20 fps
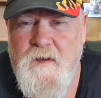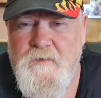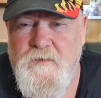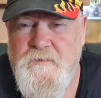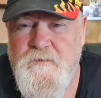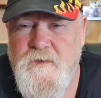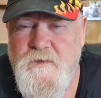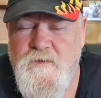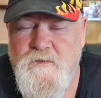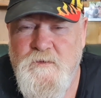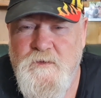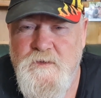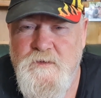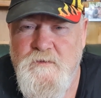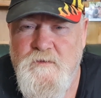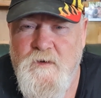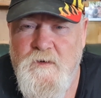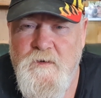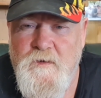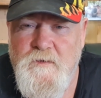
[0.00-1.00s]
Fitzroy's
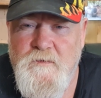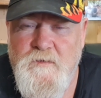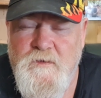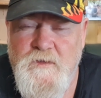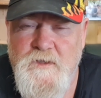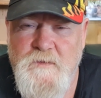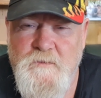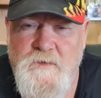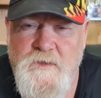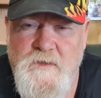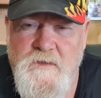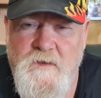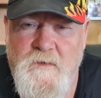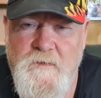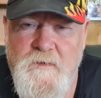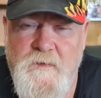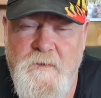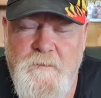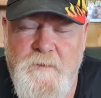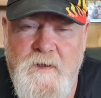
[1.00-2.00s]
Crossing, we stopped
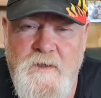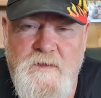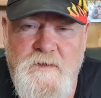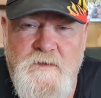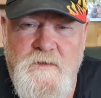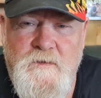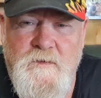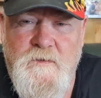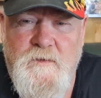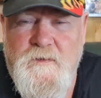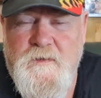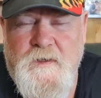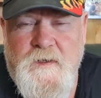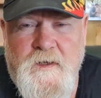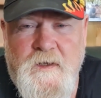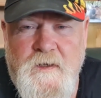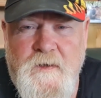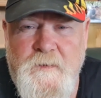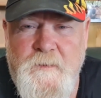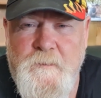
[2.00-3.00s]
at a place called
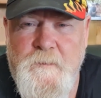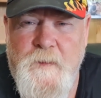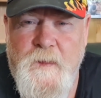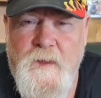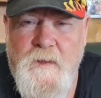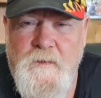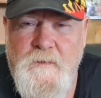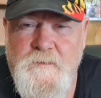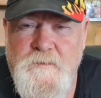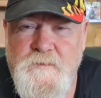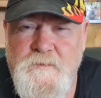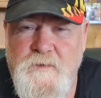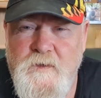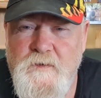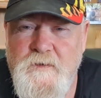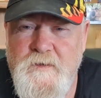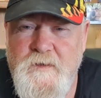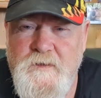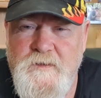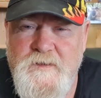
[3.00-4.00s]

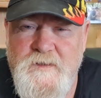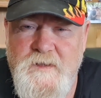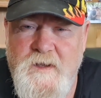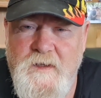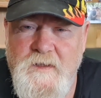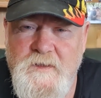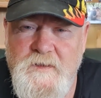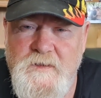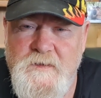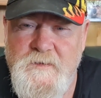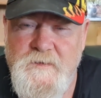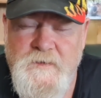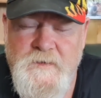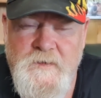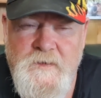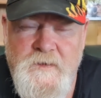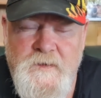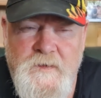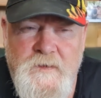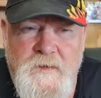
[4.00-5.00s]
Dyna Station,
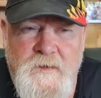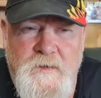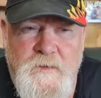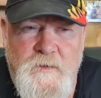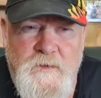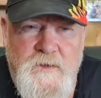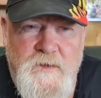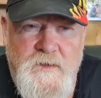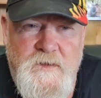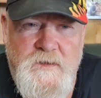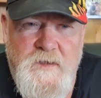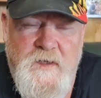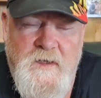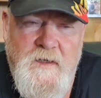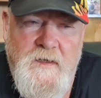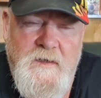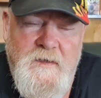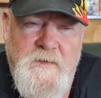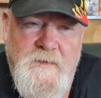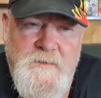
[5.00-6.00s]
which is
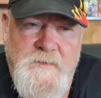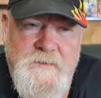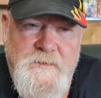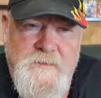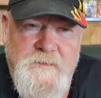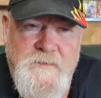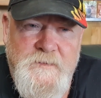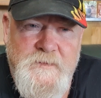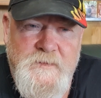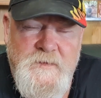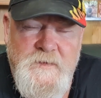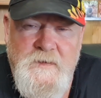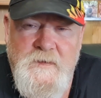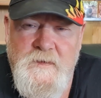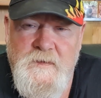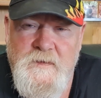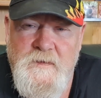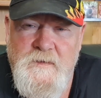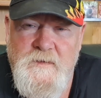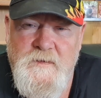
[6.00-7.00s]
kind
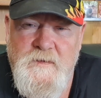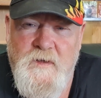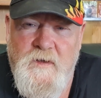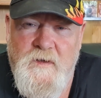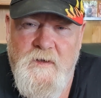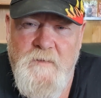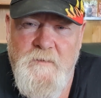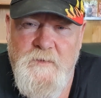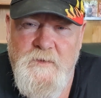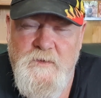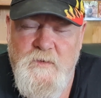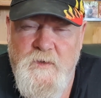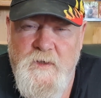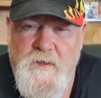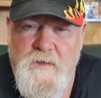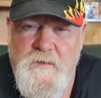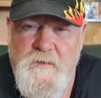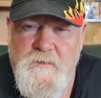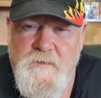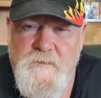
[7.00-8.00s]
of in
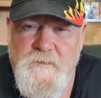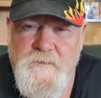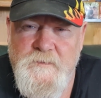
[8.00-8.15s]
between